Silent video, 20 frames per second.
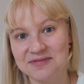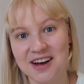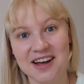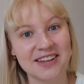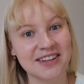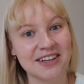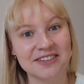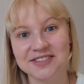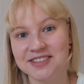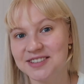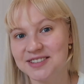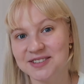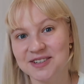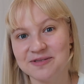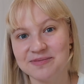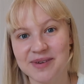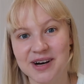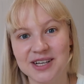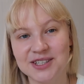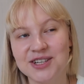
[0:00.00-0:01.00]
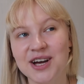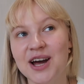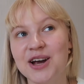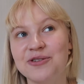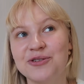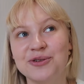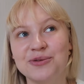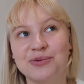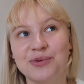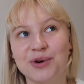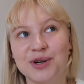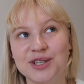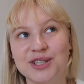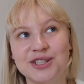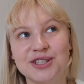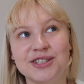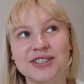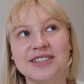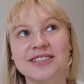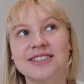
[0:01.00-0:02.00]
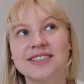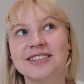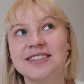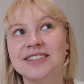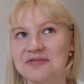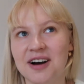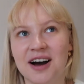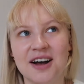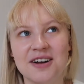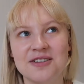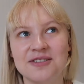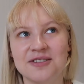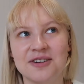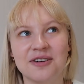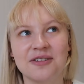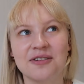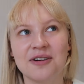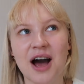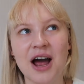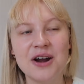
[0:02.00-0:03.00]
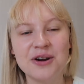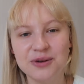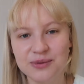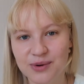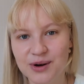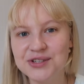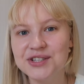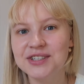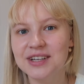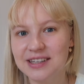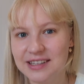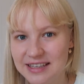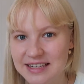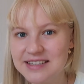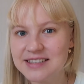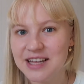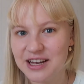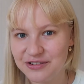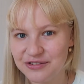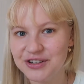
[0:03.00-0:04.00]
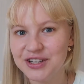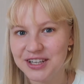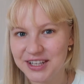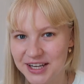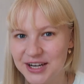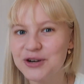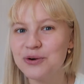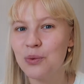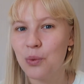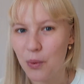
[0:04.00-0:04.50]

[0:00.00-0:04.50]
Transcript: I loved it so much. I rewatch it, I don't know, I rewatch it at least every year